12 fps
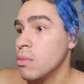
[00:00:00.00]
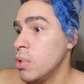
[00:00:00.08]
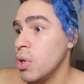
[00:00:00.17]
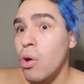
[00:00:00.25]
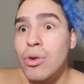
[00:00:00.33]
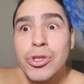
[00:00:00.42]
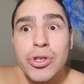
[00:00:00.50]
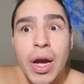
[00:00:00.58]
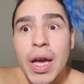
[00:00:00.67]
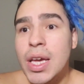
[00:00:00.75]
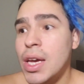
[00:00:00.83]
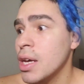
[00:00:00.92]
blow
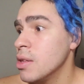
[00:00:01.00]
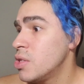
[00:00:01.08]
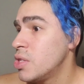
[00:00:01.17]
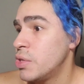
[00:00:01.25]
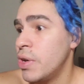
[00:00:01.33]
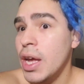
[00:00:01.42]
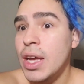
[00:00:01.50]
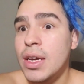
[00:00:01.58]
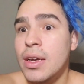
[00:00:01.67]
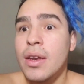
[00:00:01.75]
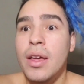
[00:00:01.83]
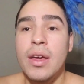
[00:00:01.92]
drying it,
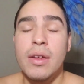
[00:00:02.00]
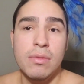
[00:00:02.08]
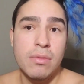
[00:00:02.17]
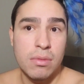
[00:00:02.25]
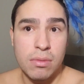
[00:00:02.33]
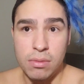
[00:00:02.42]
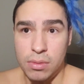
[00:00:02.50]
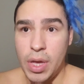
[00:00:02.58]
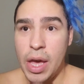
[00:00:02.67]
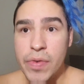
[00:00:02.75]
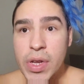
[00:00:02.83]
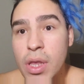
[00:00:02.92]
straighten it,
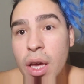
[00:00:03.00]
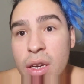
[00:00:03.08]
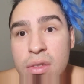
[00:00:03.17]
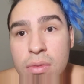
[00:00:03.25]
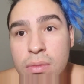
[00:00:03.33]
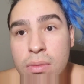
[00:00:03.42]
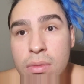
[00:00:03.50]
everything.